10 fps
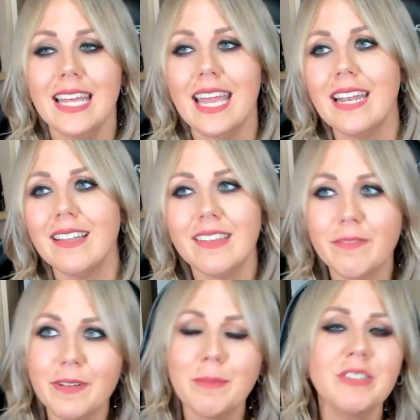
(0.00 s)
And
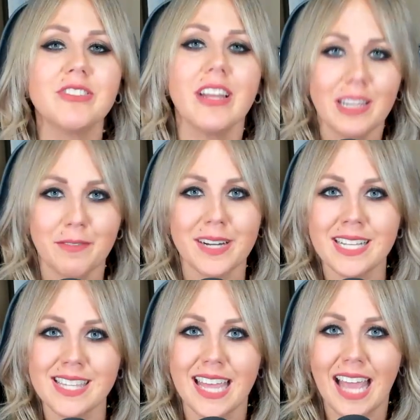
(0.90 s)
let me just tell you,
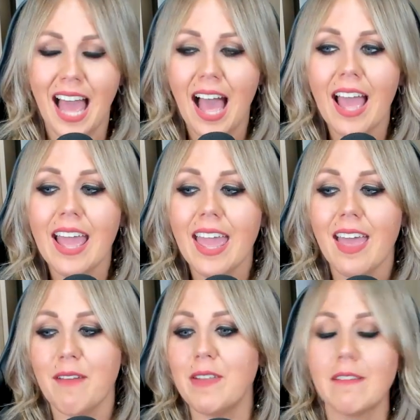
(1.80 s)
friends, like I
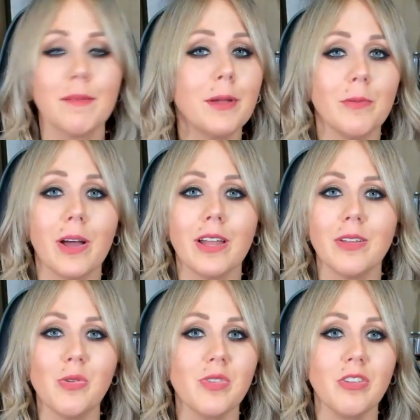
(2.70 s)
have never been one
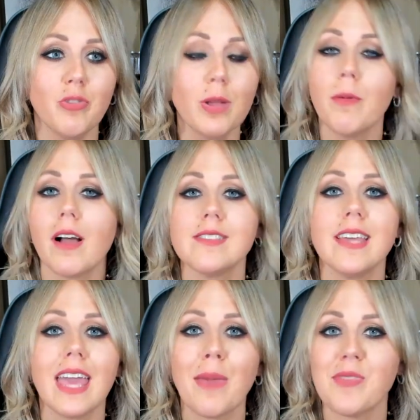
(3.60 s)
who's enjoyed boxing
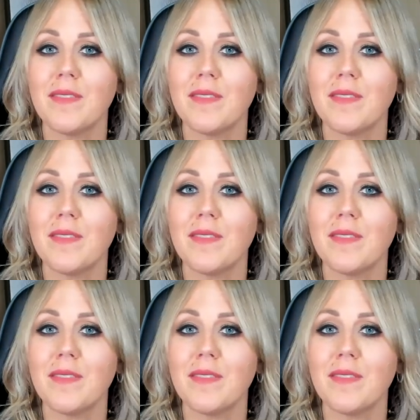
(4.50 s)
games.